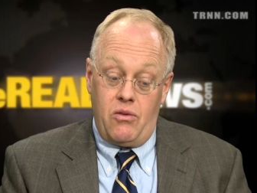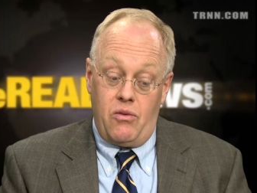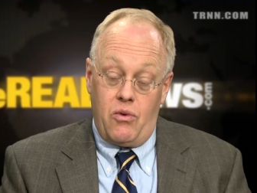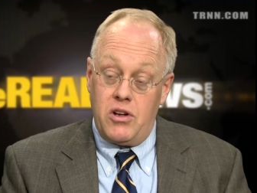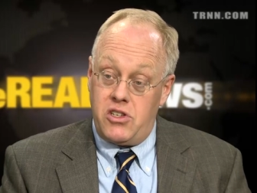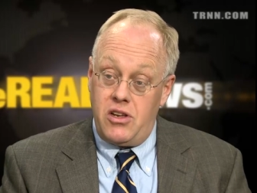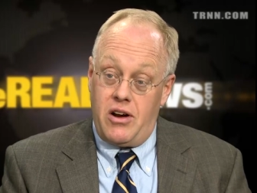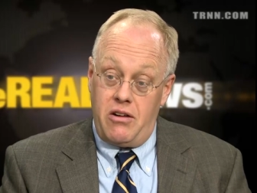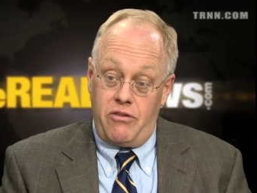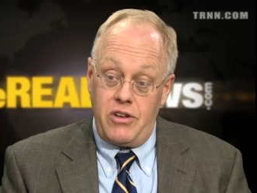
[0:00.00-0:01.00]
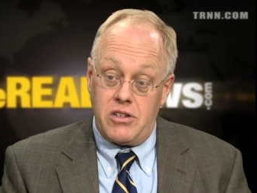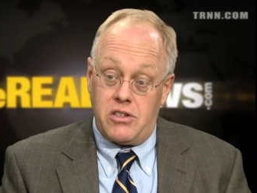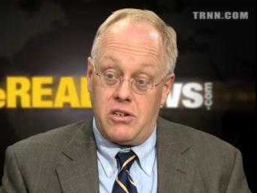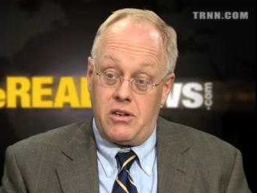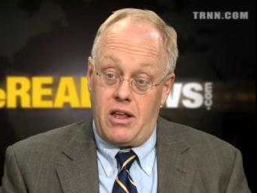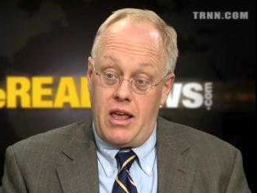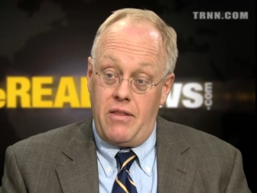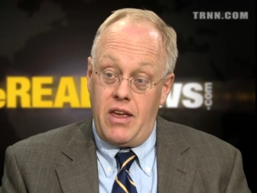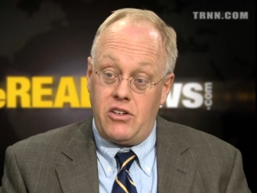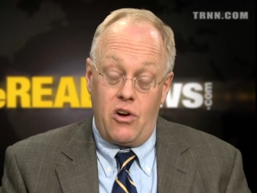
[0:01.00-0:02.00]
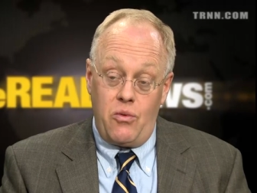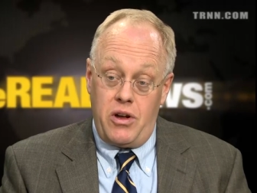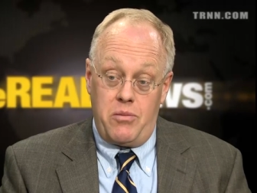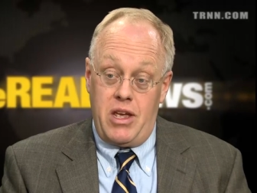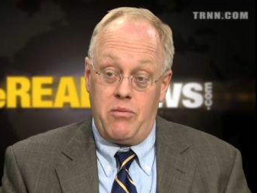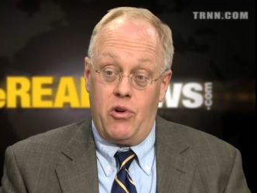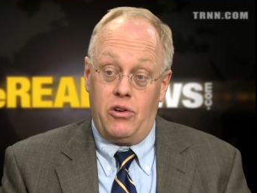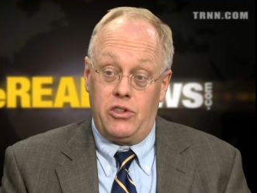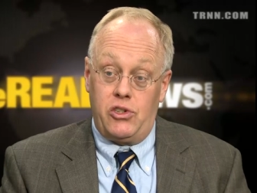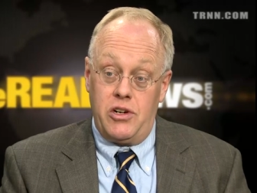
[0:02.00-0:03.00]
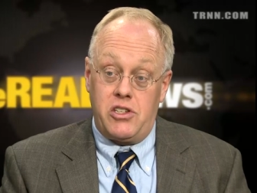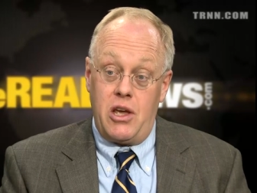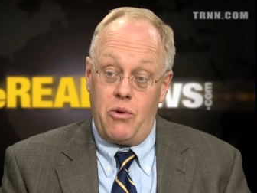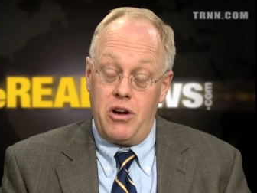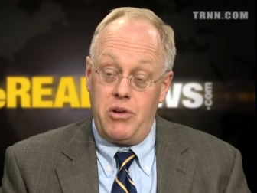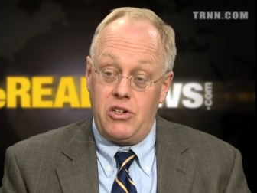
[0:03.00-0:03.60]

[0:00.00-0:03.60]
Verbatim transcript: wants the iron fist and they don't want to make moral choice. See, they want to be